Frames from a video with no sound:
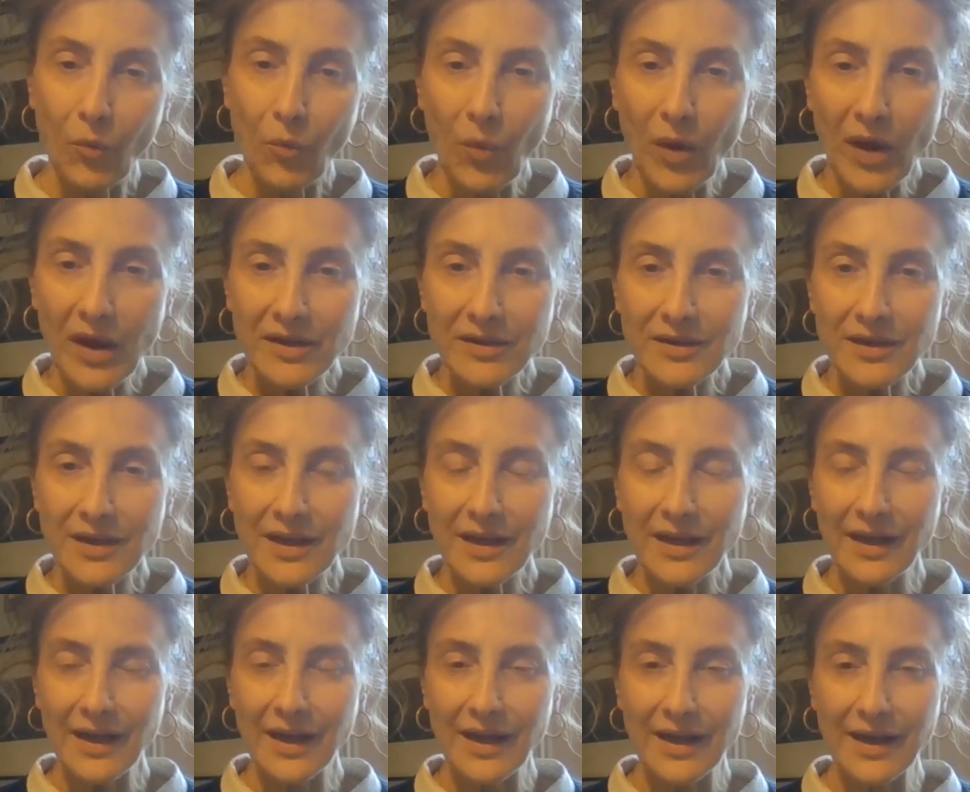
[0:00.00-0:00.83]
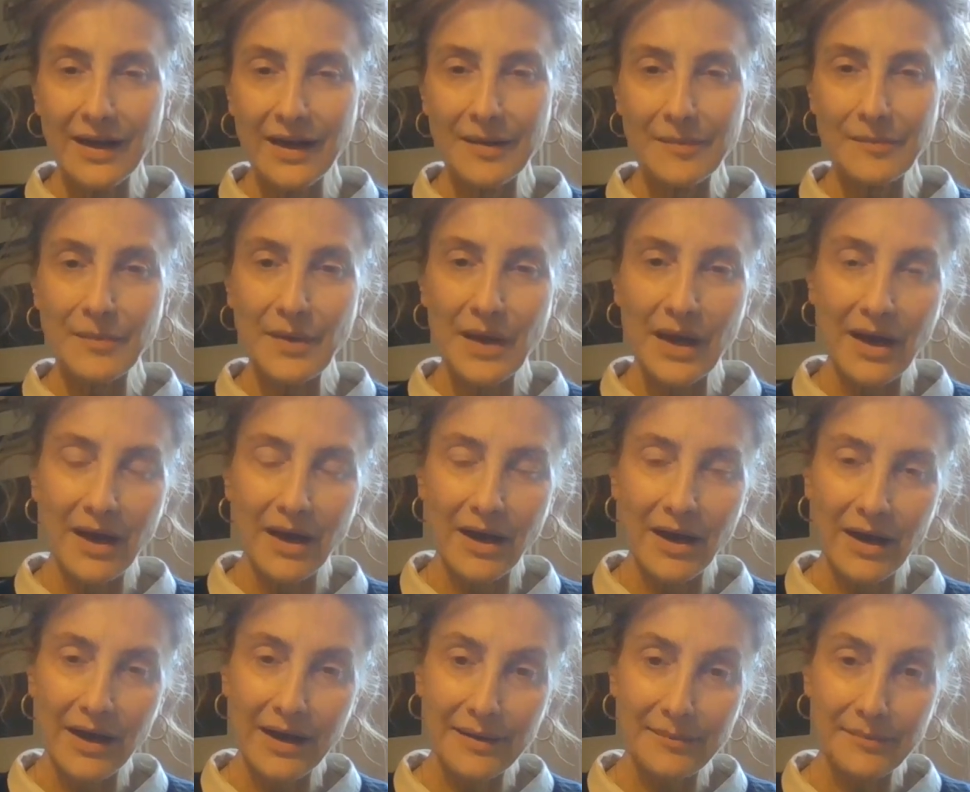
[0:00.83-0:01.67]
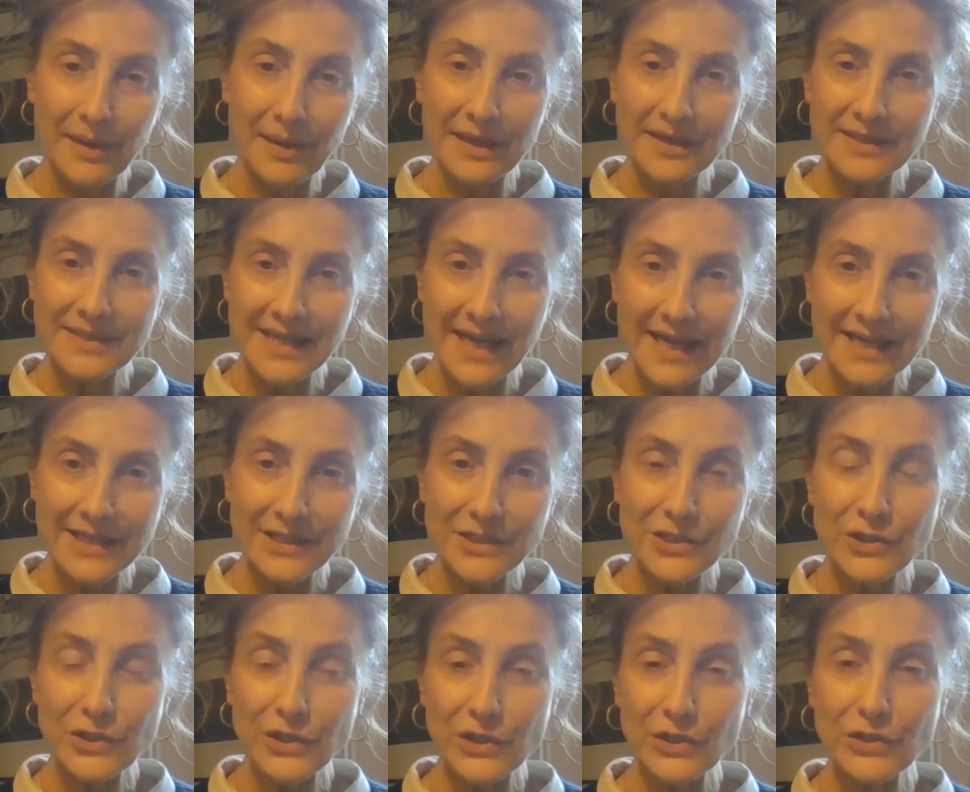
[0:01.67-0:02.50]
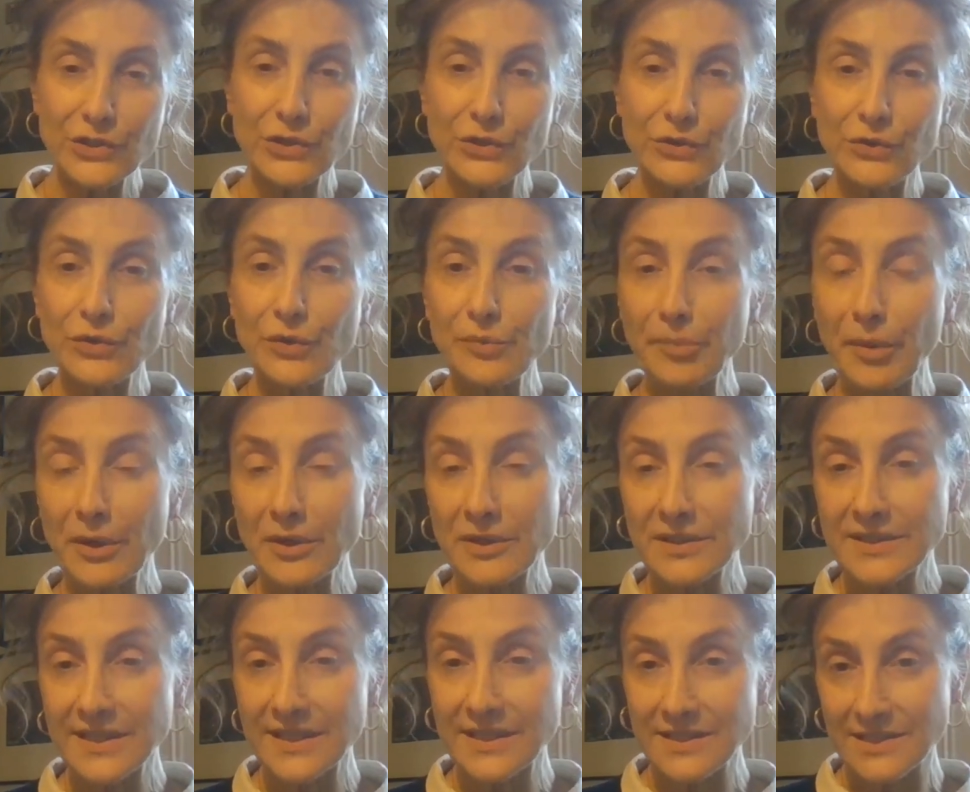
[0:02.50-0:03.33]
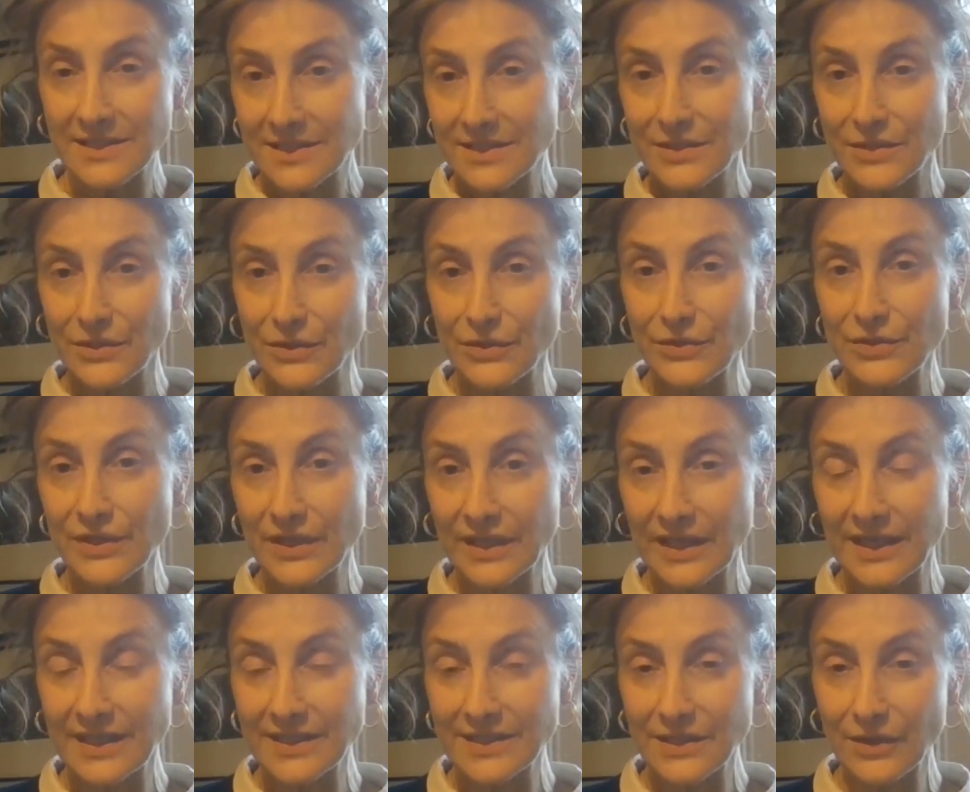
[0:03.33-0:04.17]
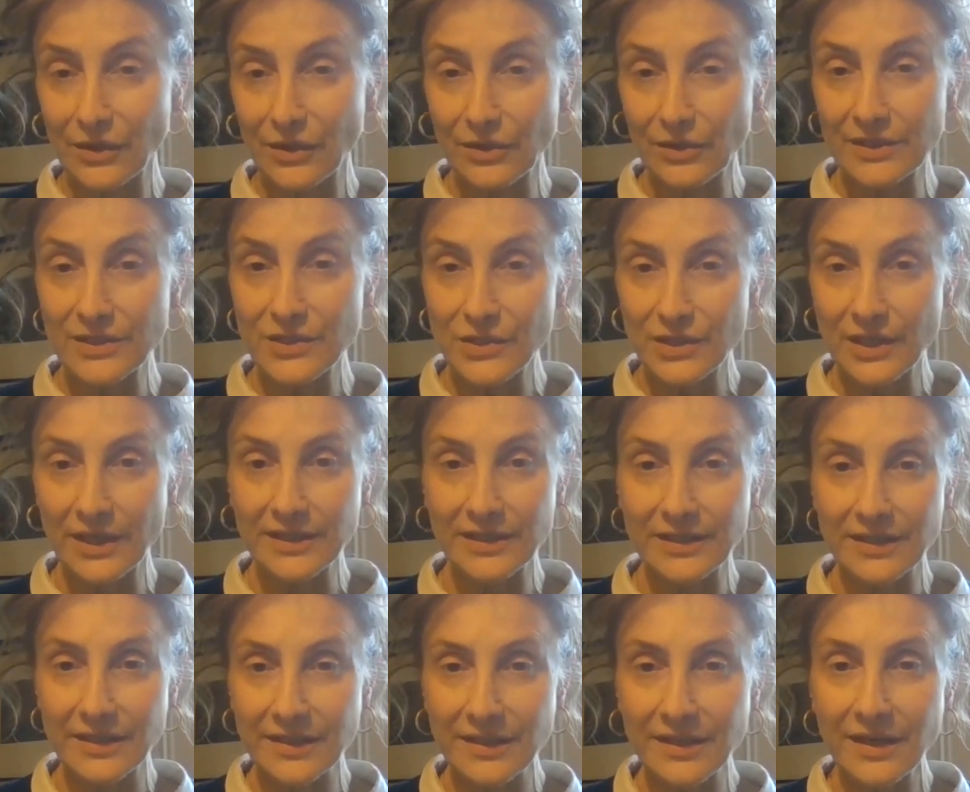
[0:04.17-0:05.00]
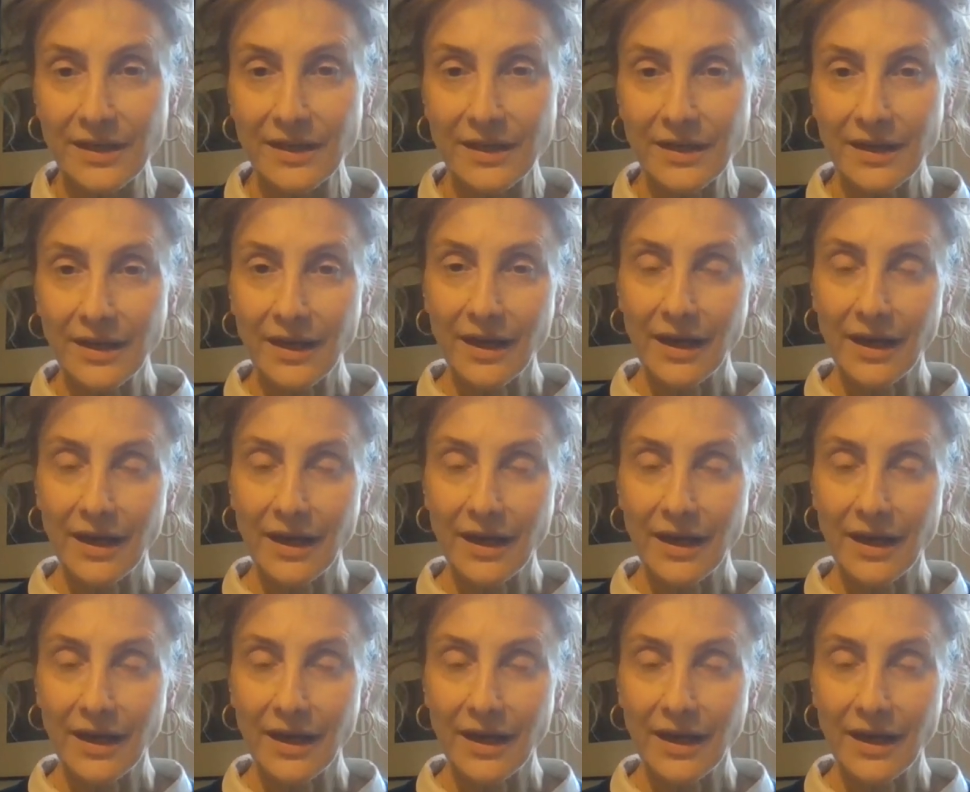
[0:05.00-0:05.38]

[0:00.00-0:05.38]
One, I'm attached to the Policy Institute at King's College London.